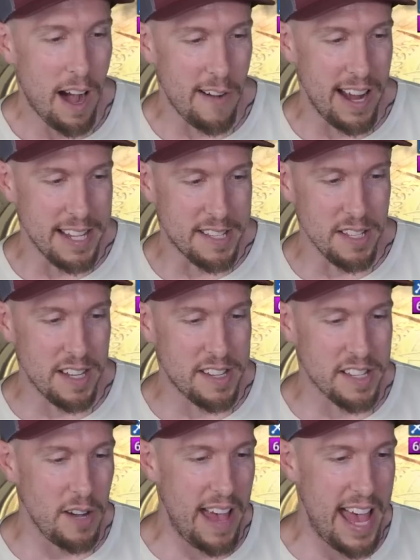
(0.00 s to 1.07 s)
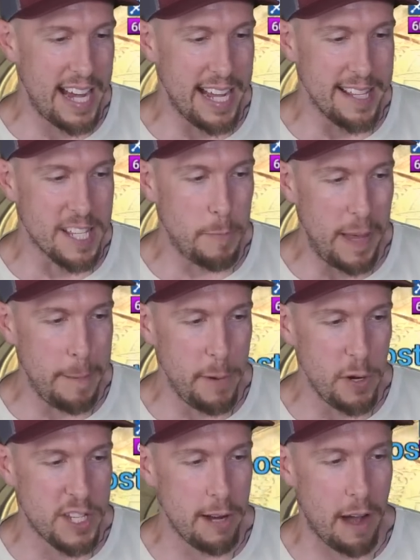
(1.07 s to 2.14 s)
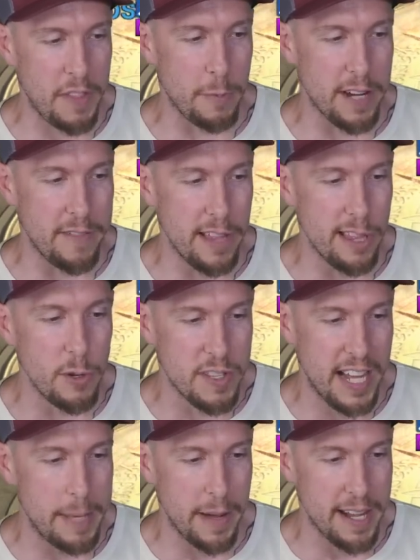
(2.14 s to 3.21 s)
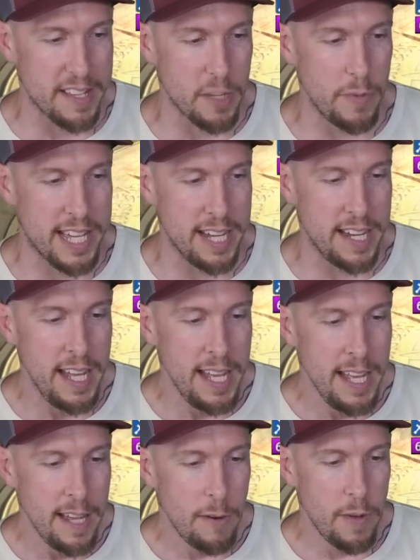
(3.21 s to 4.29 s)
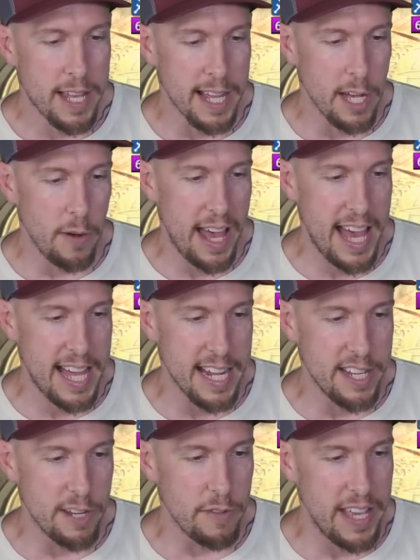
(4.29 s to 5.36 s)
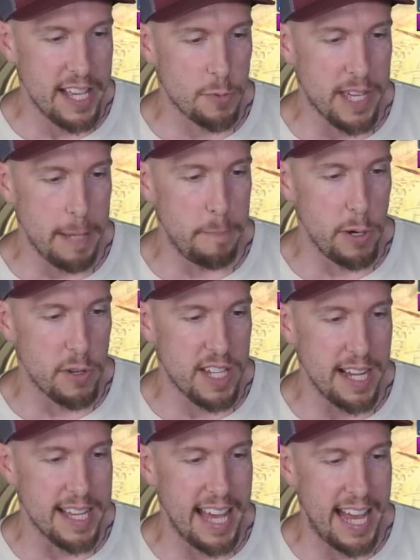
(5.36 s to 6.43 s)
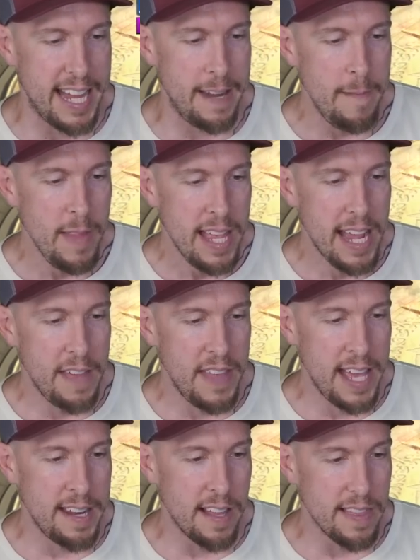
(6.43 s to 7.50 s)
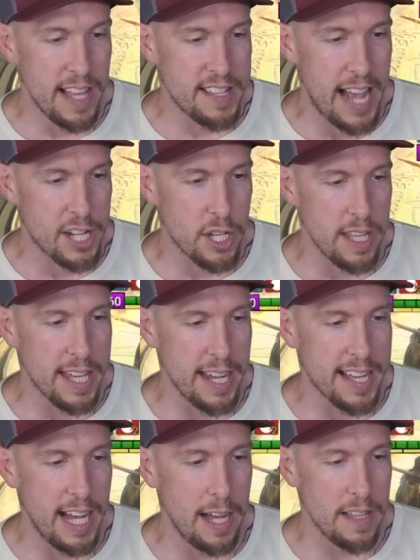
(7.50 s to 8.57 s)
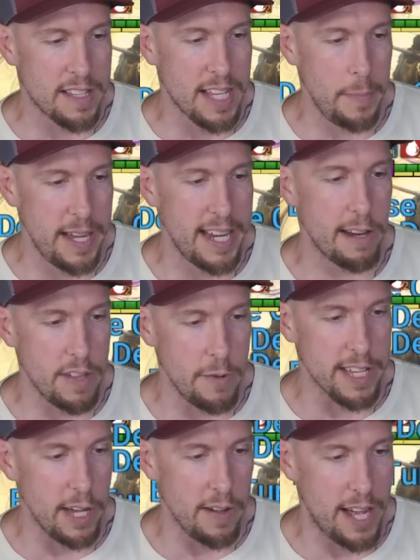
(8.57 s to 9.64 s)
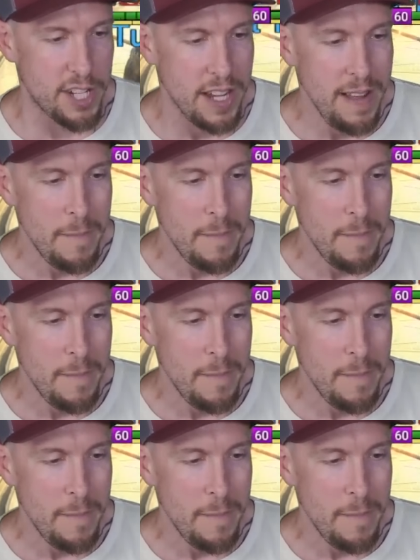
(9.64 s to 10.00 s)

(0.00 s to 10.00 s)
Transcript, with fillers: All right, so let's just go ahead and speed boost here. I don't think we're gonna even lose anybody, so we can we can go ahead and do this. We can boost again, and then let's actually gonna come. Let's come in here. There we go, Ash.